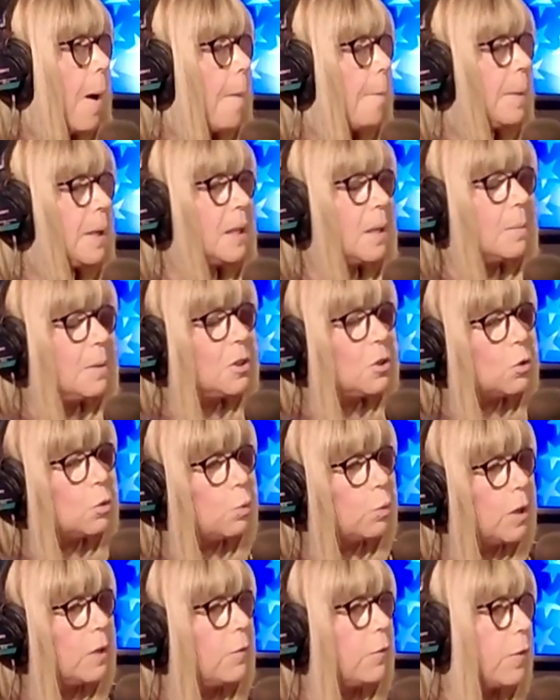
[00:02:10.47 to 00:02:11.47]
But let me just
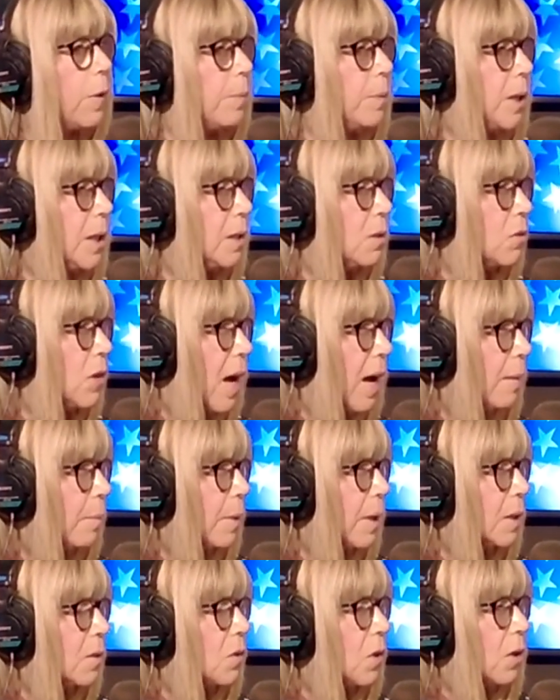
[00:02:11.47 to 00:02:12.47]
read from the
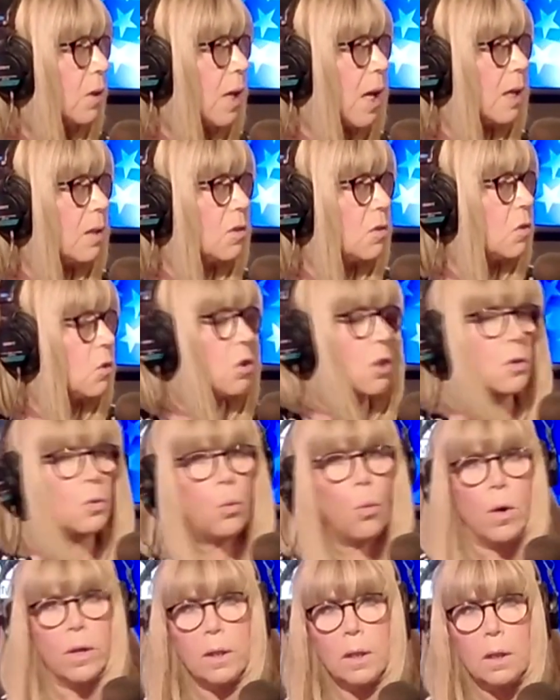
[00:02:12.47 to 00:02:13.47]
indictment. Okay, it's just
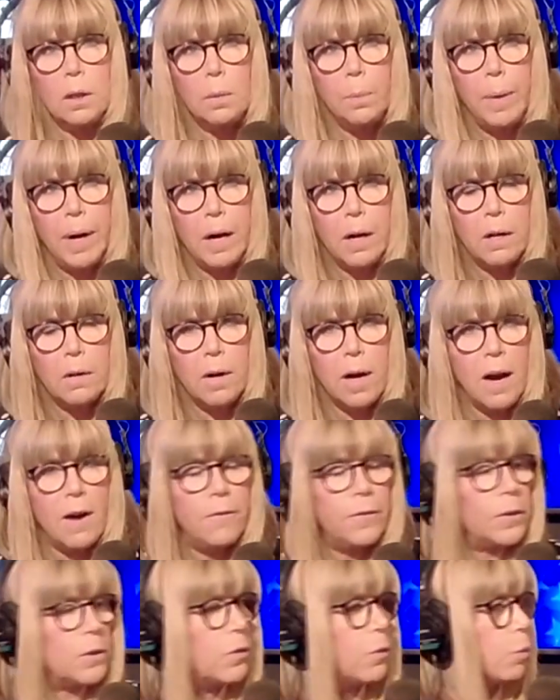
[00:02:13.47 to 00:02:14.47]
one little
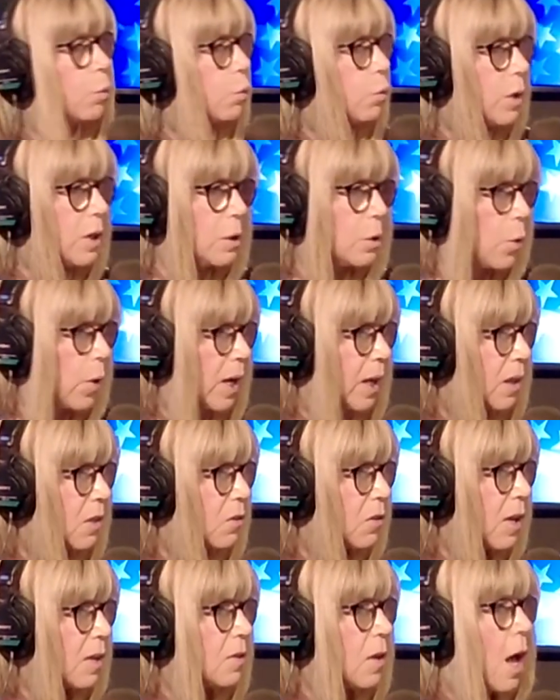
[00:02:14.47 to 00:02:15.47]
paragraph. It's real quick.
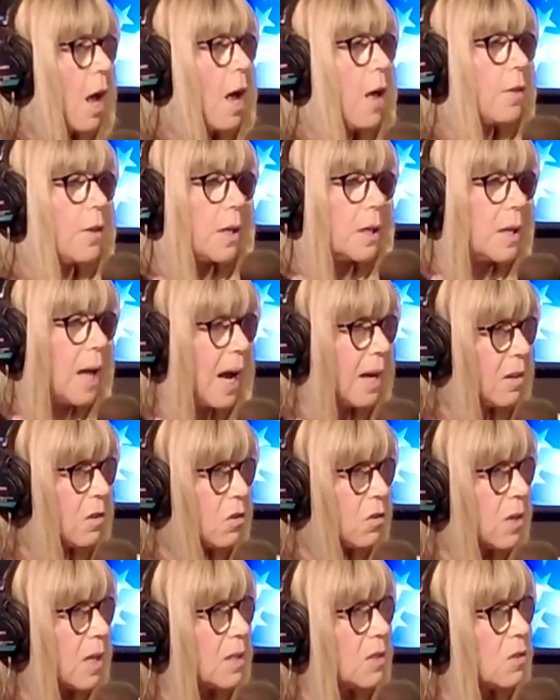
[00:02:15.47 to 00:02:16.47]
It says the United
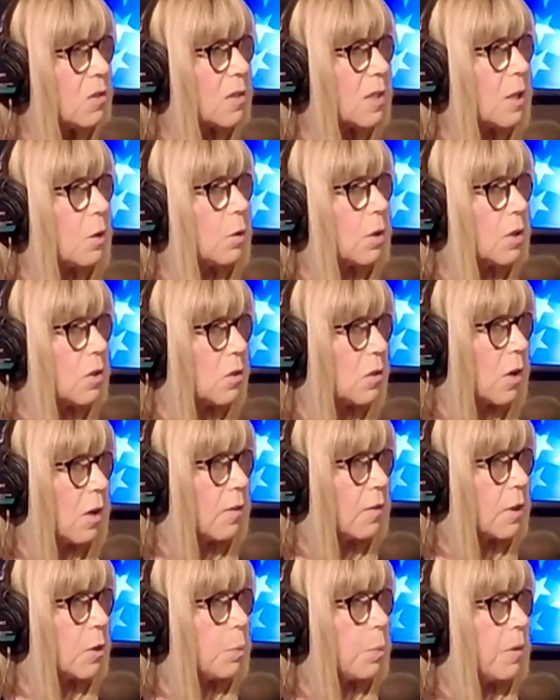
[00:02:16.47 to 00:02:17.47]
States Secret
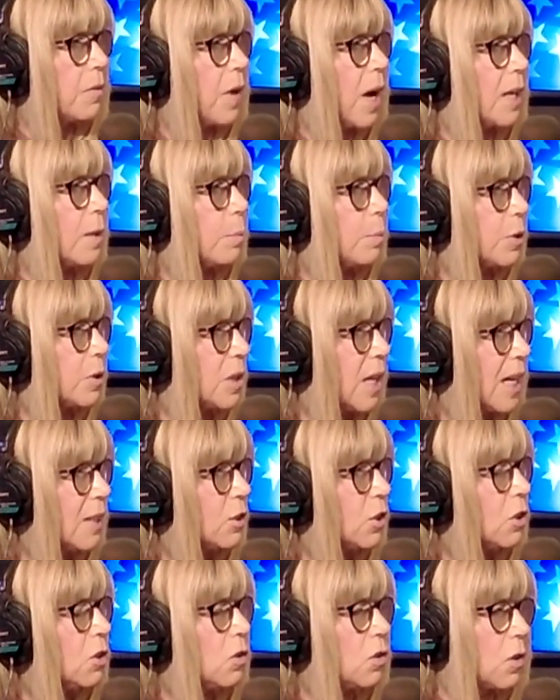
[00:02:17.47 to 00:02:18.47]
Service provided
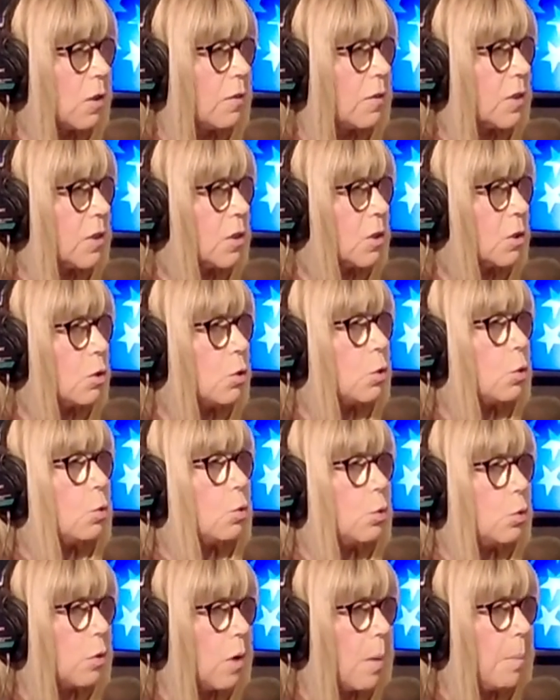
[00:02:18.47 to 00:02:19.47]
protection services to
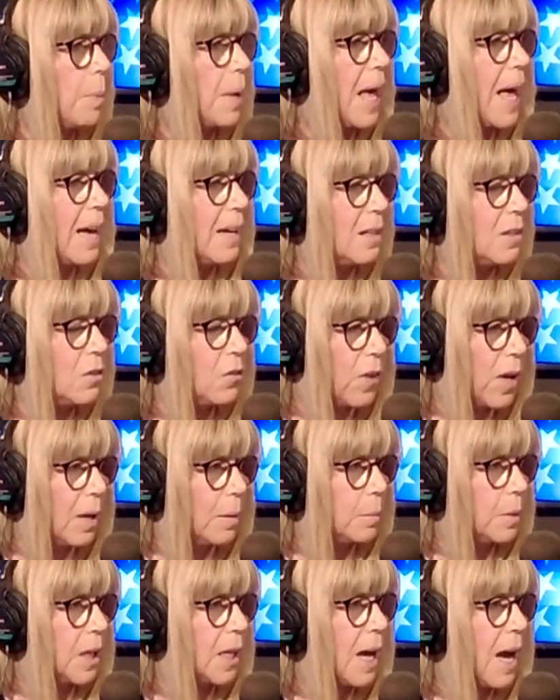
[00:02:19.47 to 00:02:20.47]
Trump and his
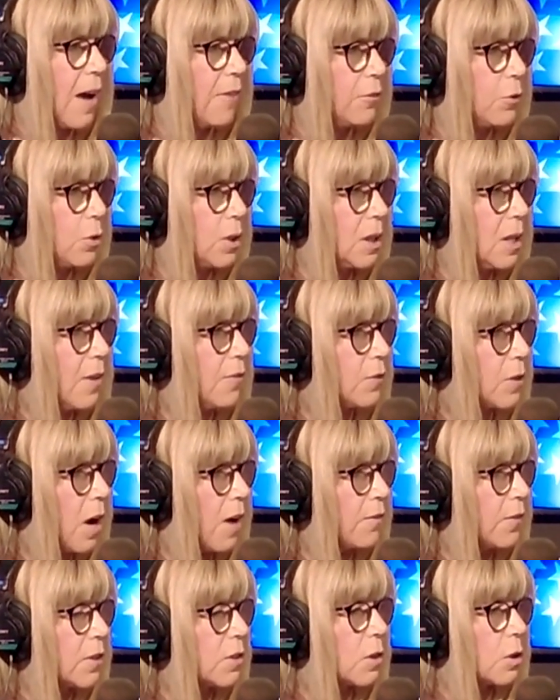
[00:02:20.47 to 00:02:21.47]
family after he left
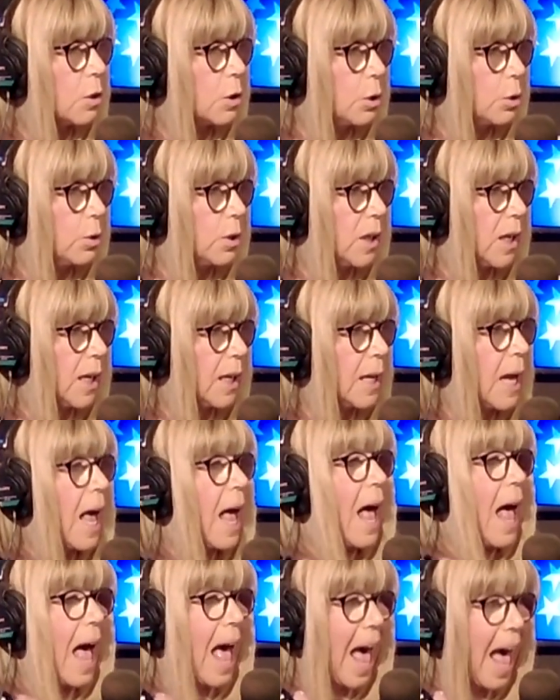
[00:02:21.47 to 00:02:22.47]
office, including
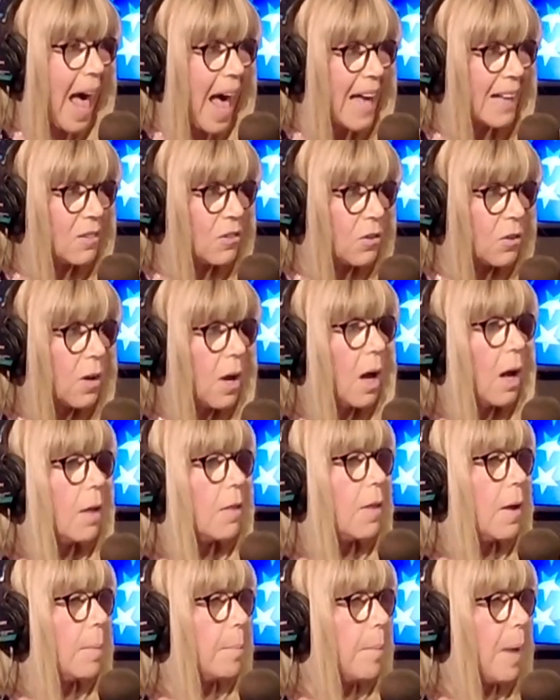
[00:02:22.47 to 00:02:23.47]
at
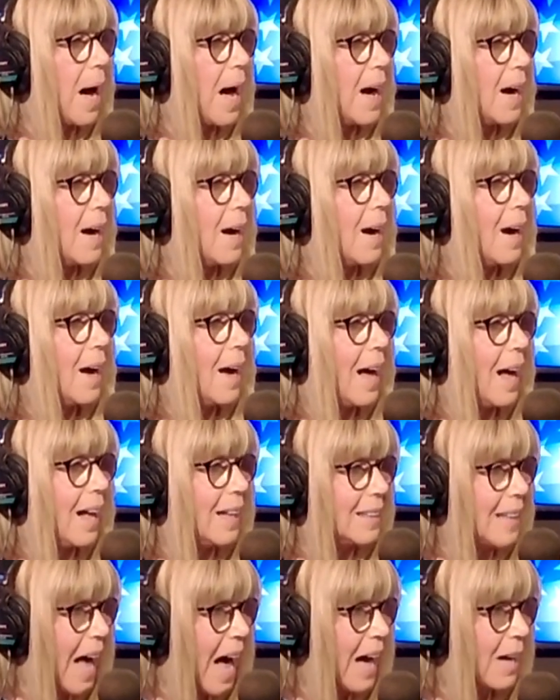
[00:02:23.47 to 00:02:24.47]
the Mar
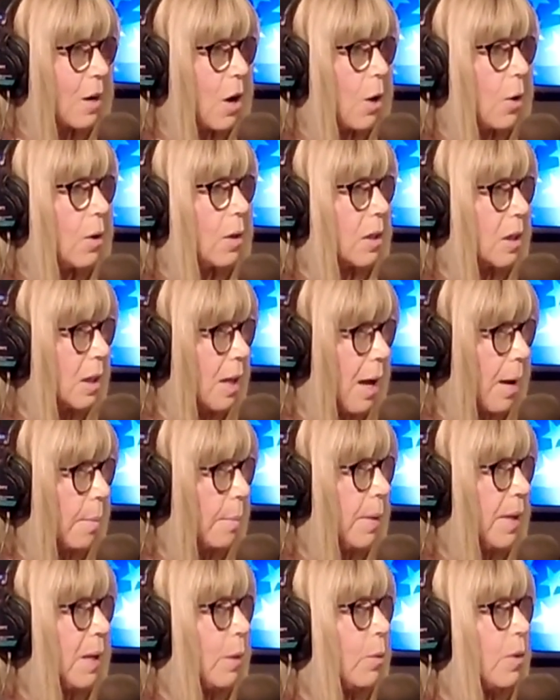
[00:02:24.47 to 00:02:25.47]
a Lago Club,
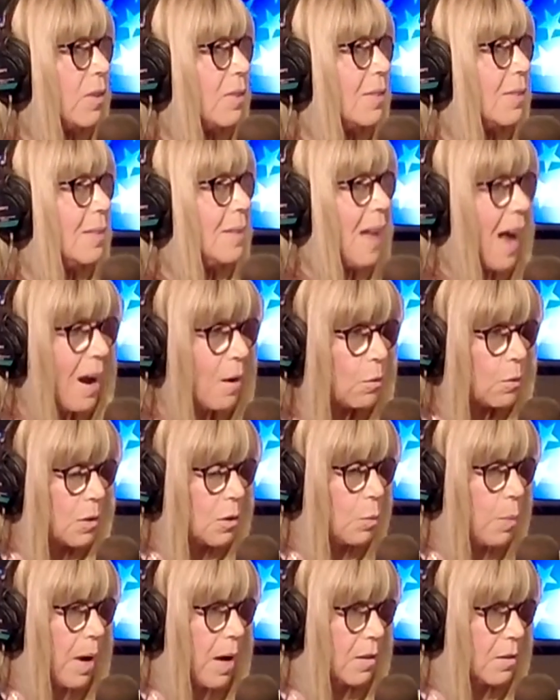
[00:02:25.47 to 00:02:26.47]
but it was not
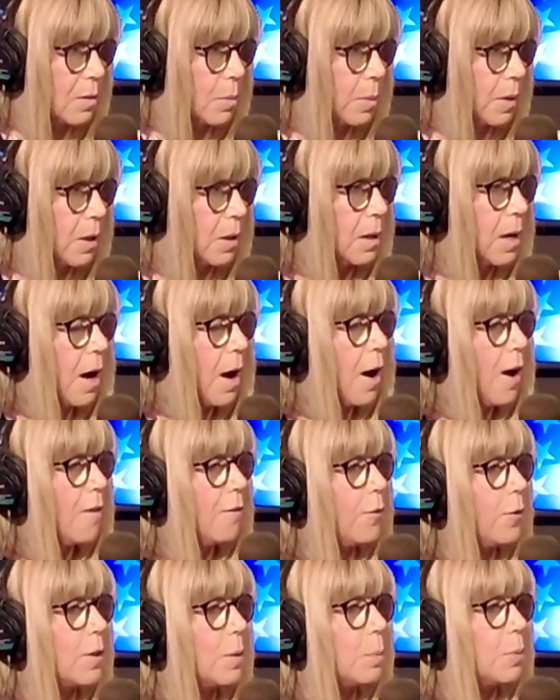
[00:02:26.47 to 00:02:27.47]
responsible
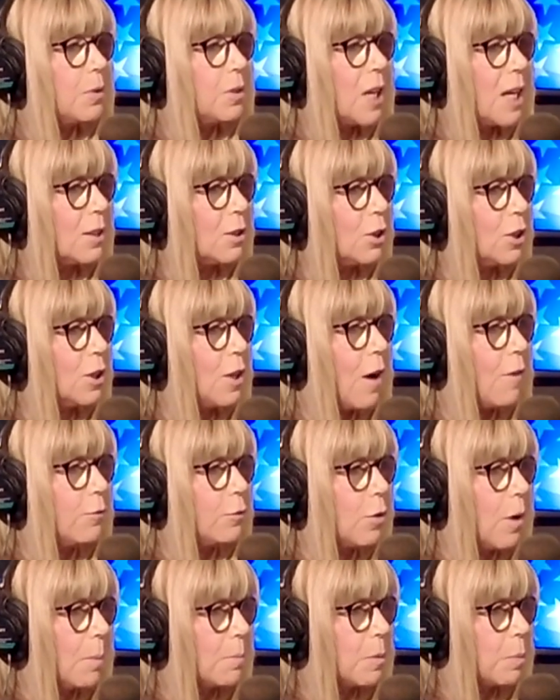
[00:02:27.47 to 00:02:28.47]
for the protection of
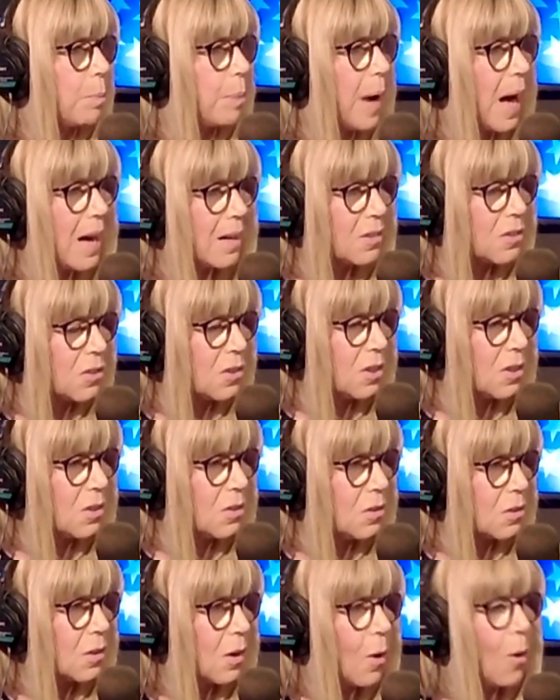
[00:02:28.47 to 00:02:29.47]
Trump's
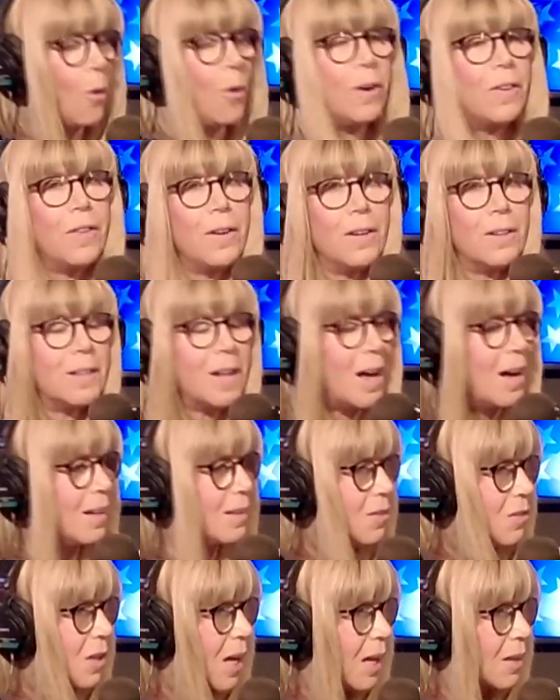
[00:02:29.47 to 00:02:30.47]
boxes or their
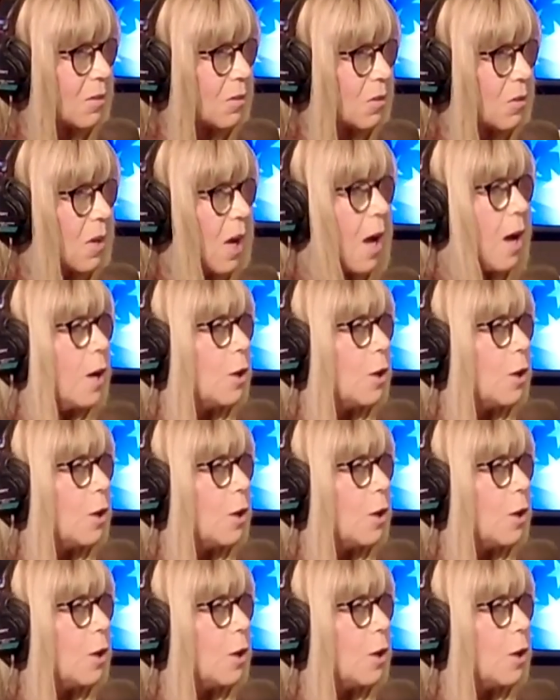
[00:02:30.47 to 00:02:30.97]
contents.